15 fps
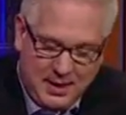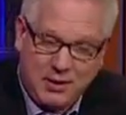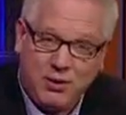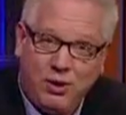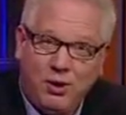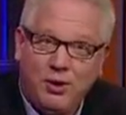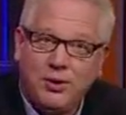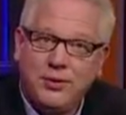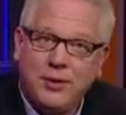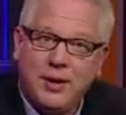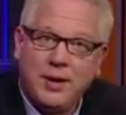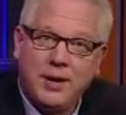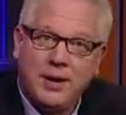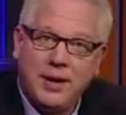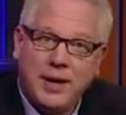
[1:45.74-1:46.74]
I called
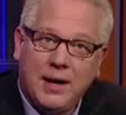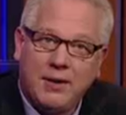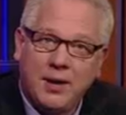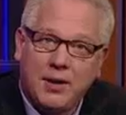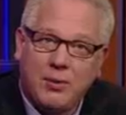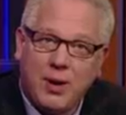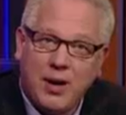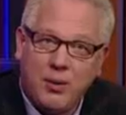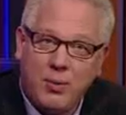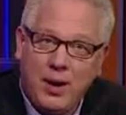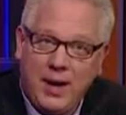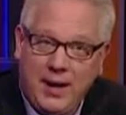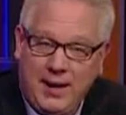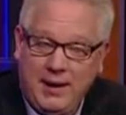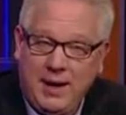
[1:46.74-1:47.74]
uh, Eric right
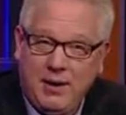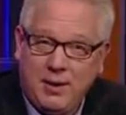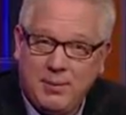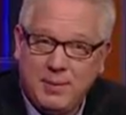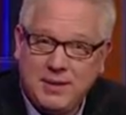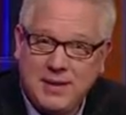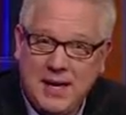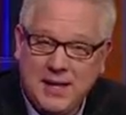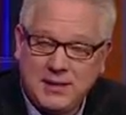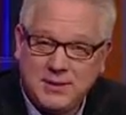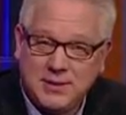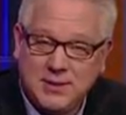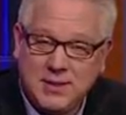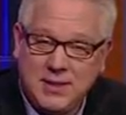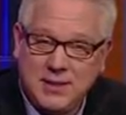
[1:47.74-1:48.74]
away. Eric
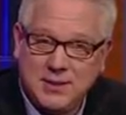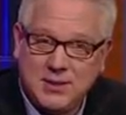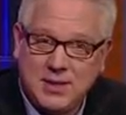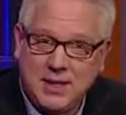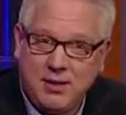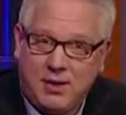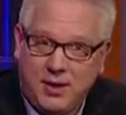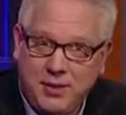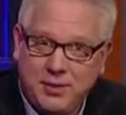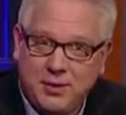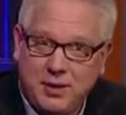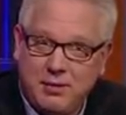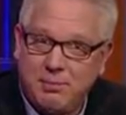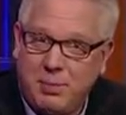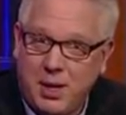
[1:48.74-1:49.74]
Metaxas, he is the
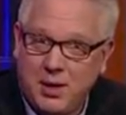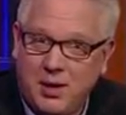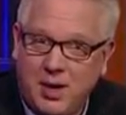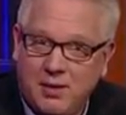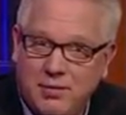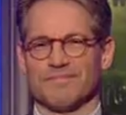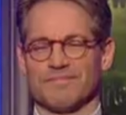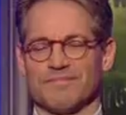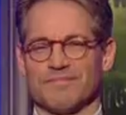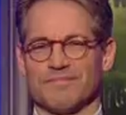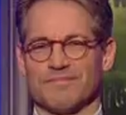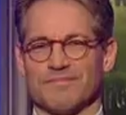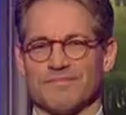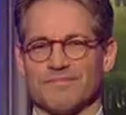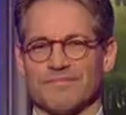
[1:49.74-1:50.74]
author of Bonhoeffer,
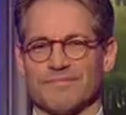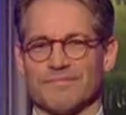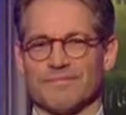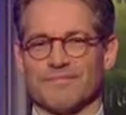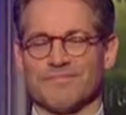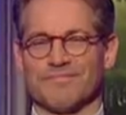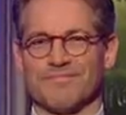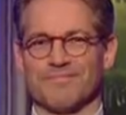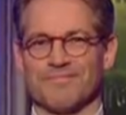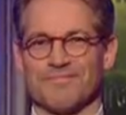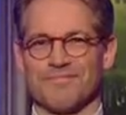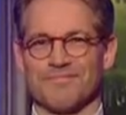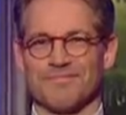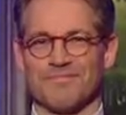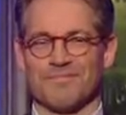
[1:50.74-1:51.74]
Pastor, Martyr,
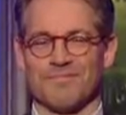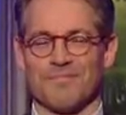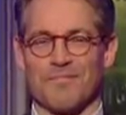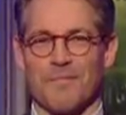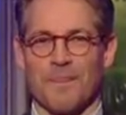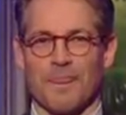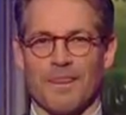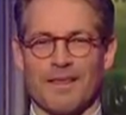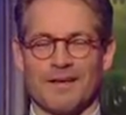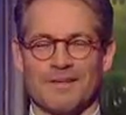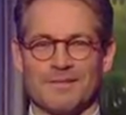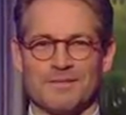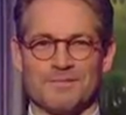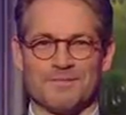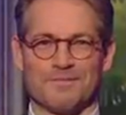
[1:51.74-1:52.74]
Prophet, Spy, and said,
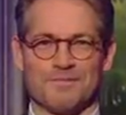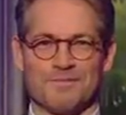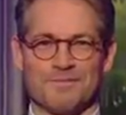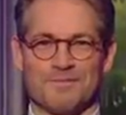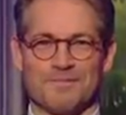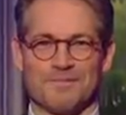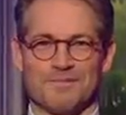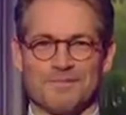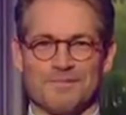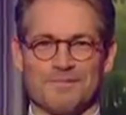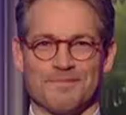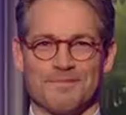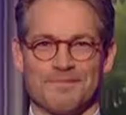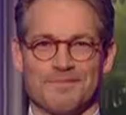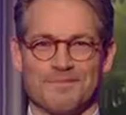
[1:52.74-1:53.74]
Can you help me
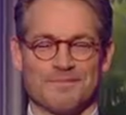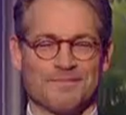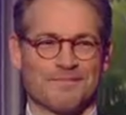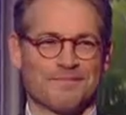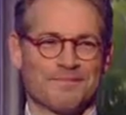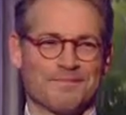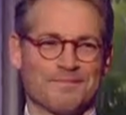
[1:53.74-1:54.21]
out with Dietrich